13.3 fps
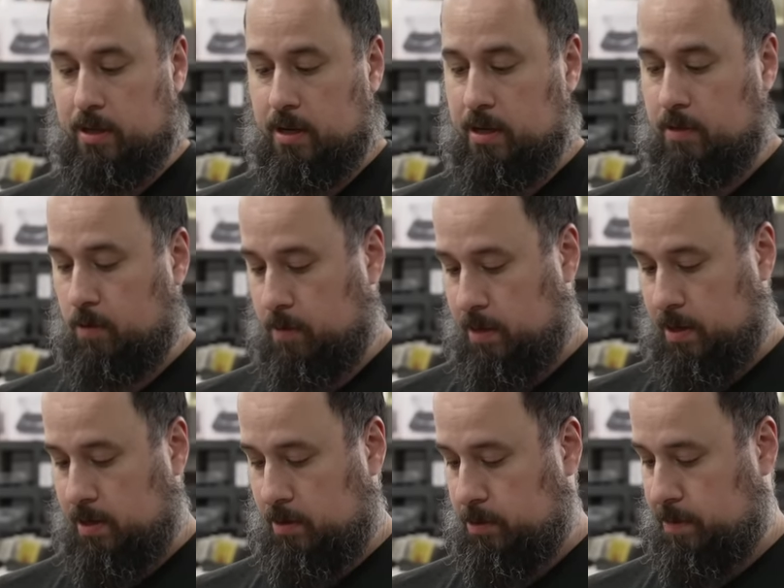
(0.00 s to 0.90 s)
Uh, the
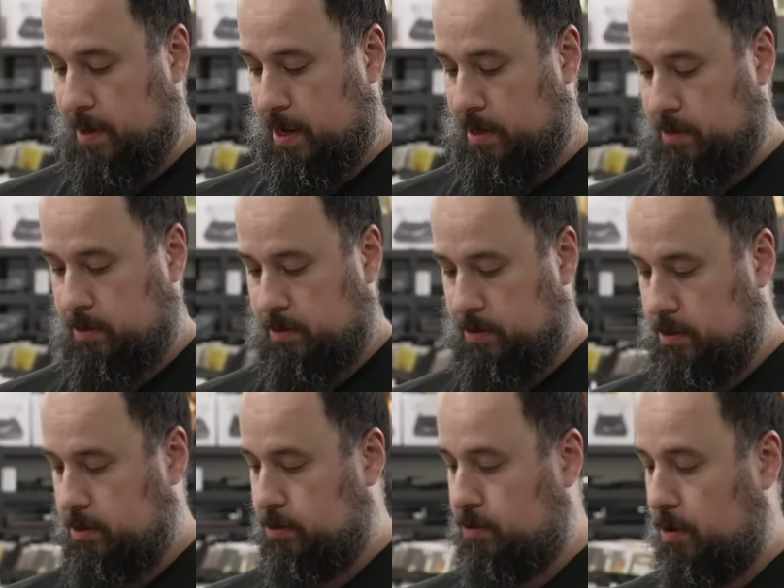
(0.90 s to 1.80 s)
Rubinoos back to
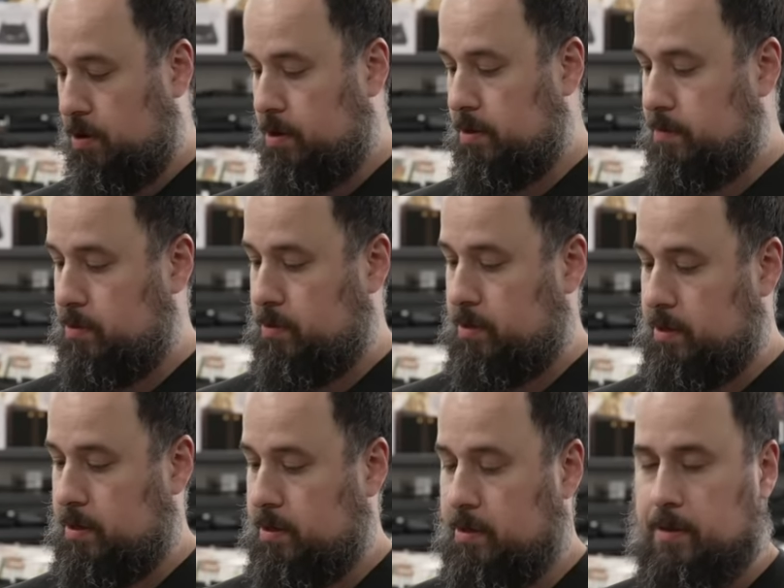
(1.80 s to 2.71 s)
the drawing board.